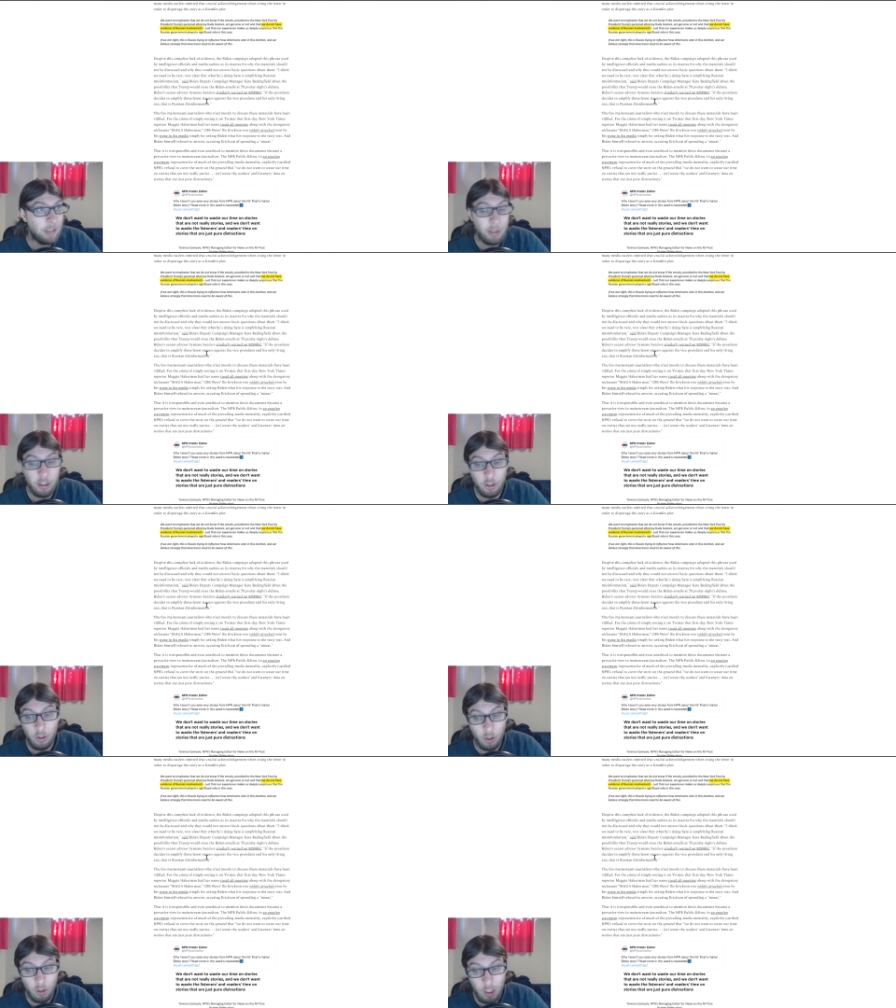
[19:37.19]
I mean,
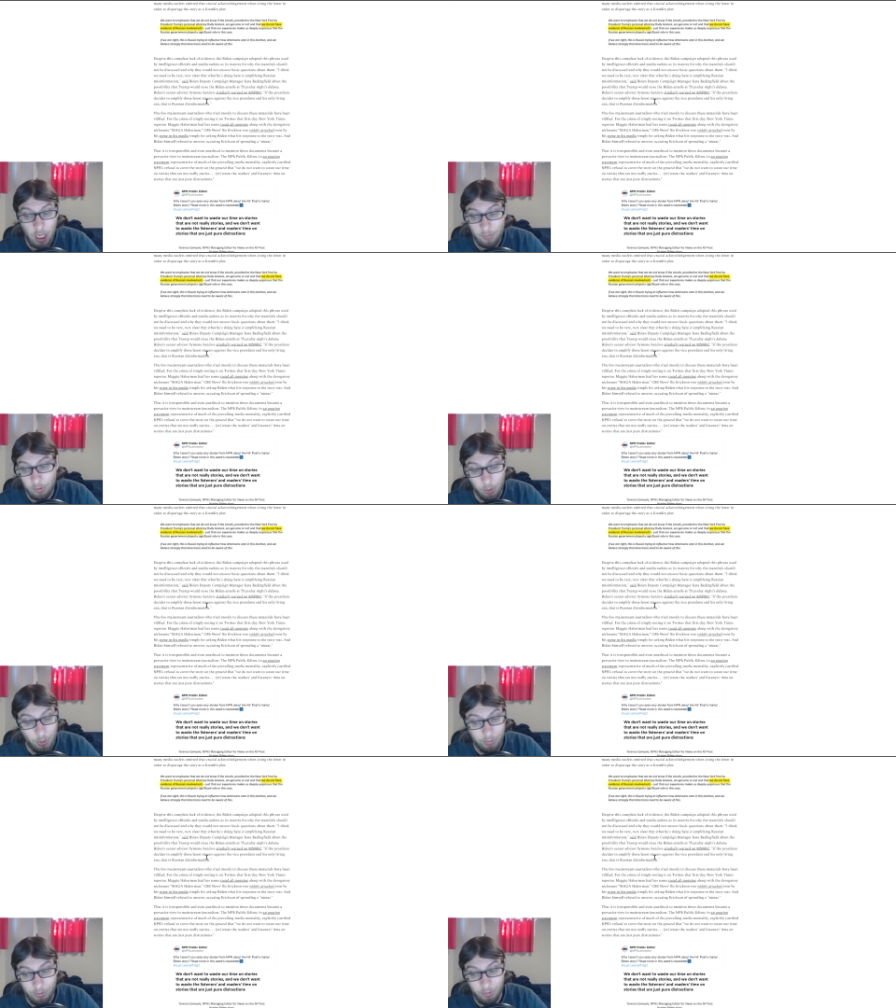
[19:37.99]
you obviously
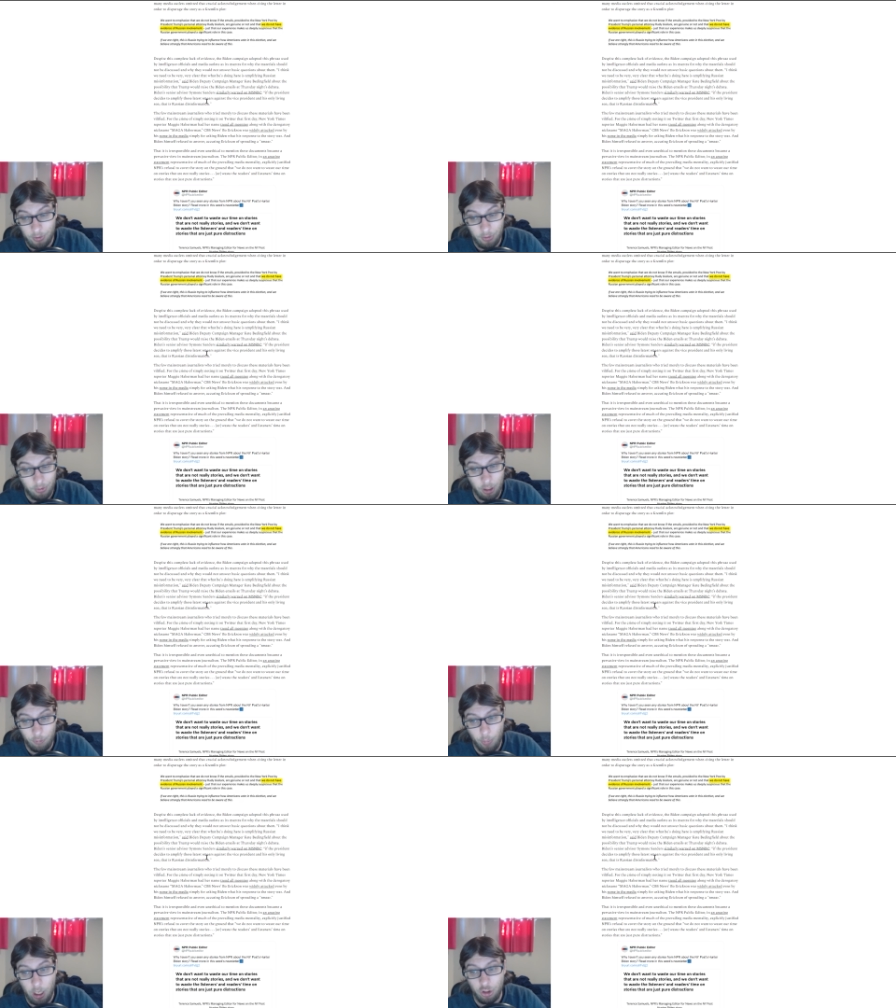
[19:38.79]
want this
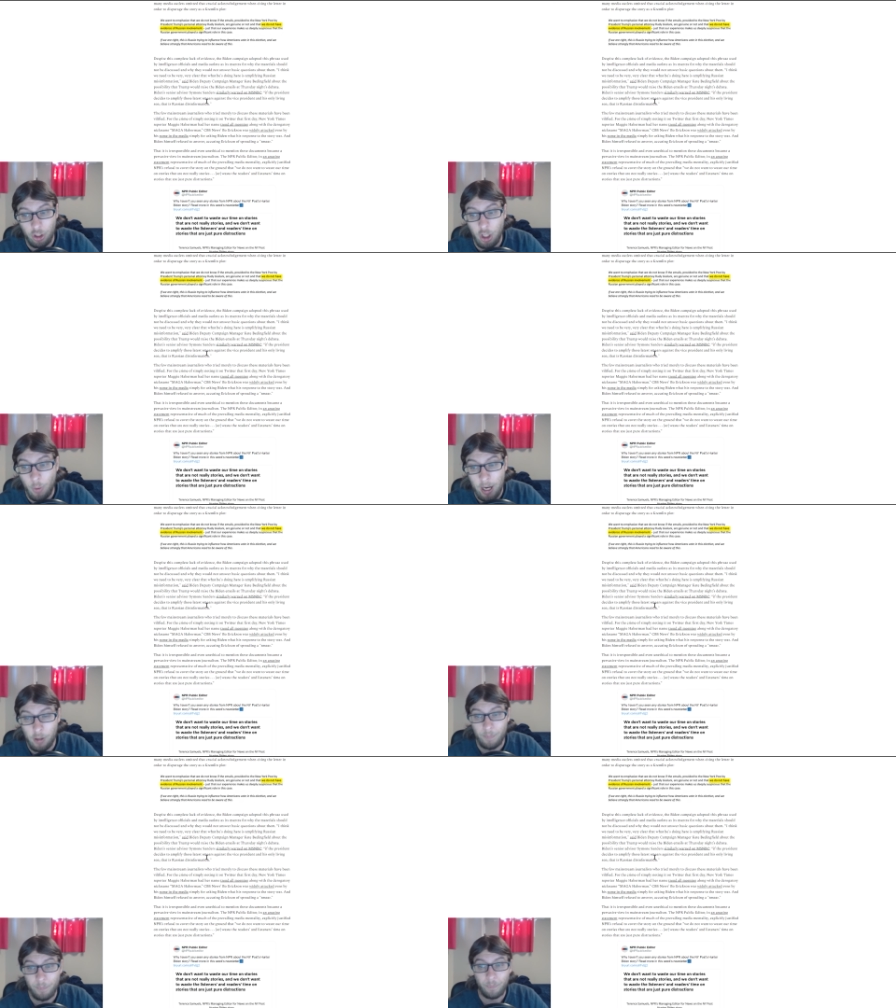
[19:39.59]
information to go
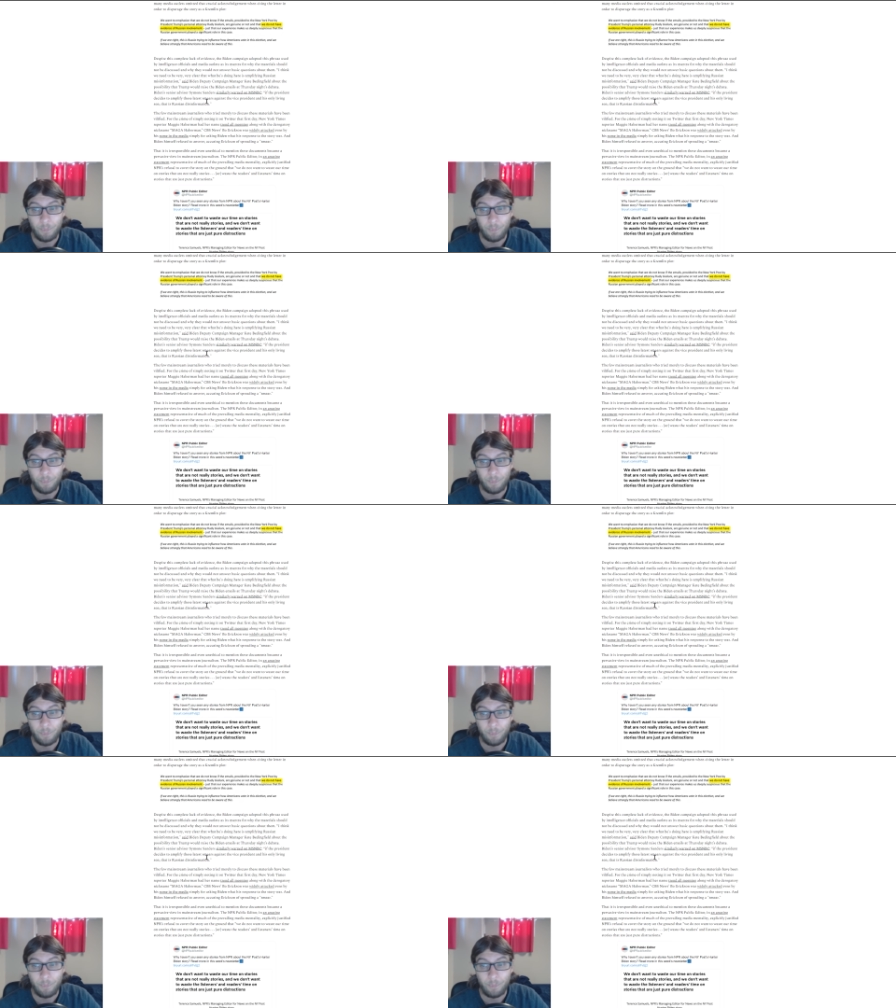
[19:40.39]
out.